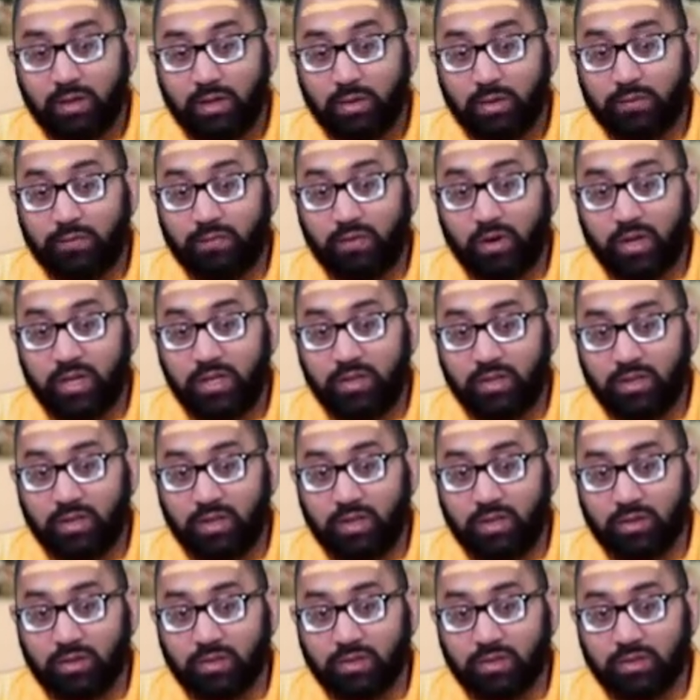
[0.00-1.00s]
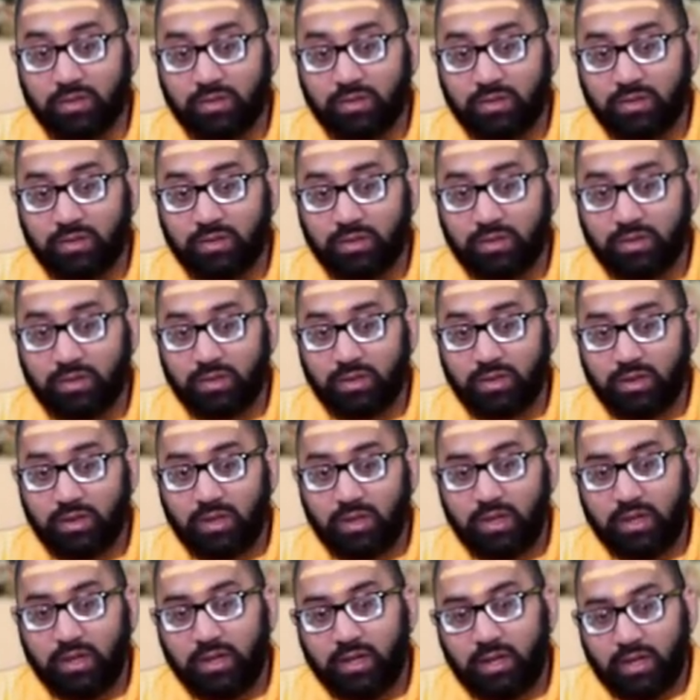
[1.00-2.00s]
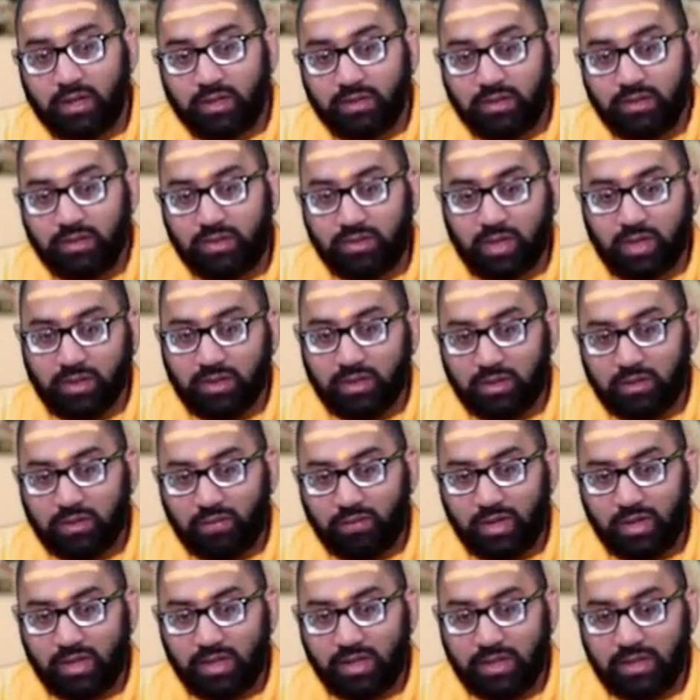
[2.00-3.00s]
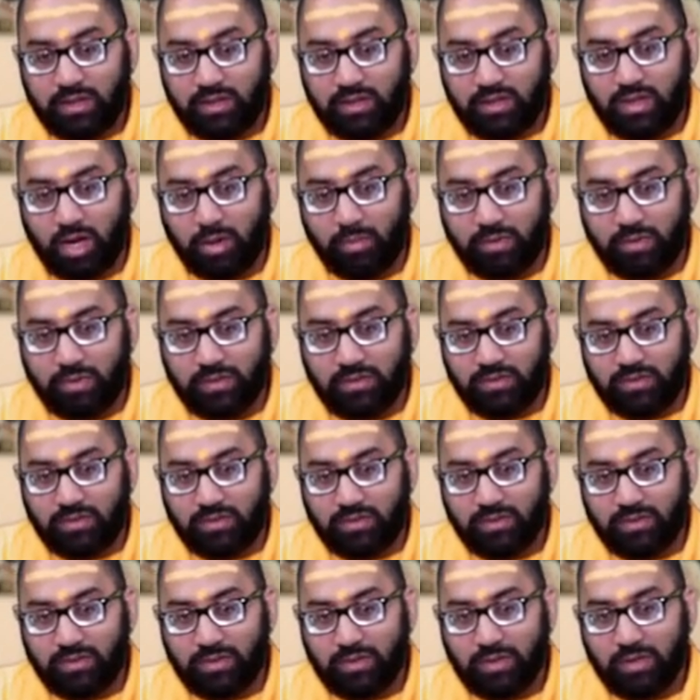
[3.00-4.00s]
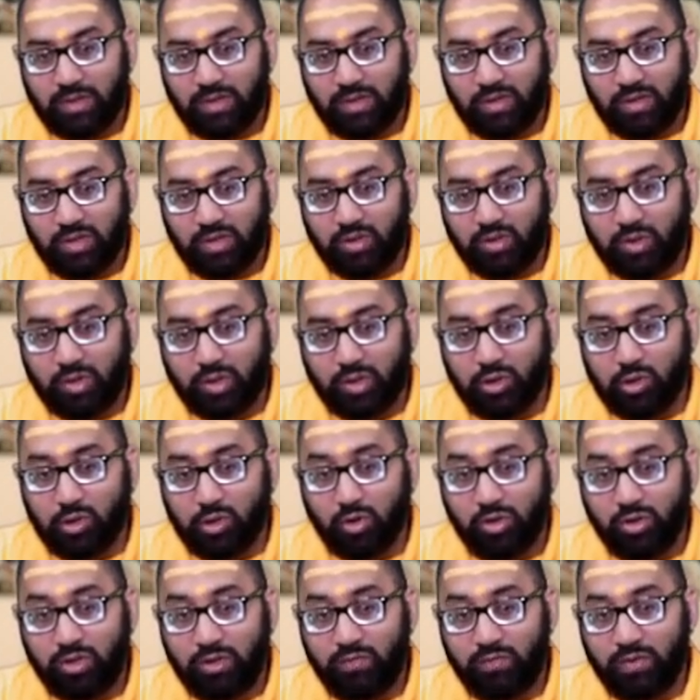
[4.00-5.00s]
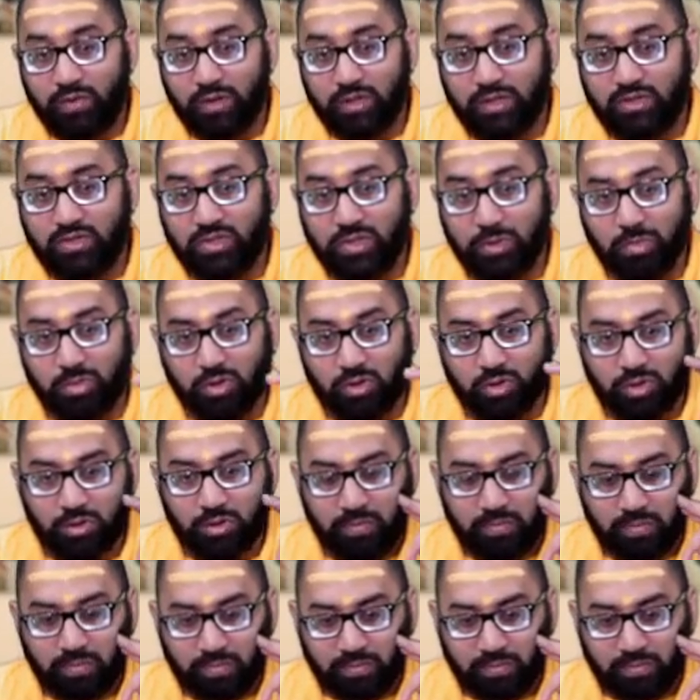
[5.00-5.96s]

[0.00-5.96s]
Now, the funny thing here is sattva and tamas look very similar.